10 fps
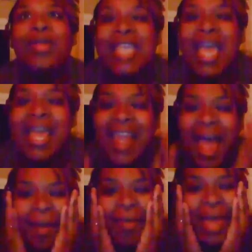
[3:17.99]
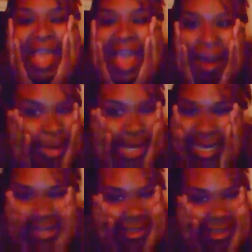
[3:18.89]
this cannot be happening to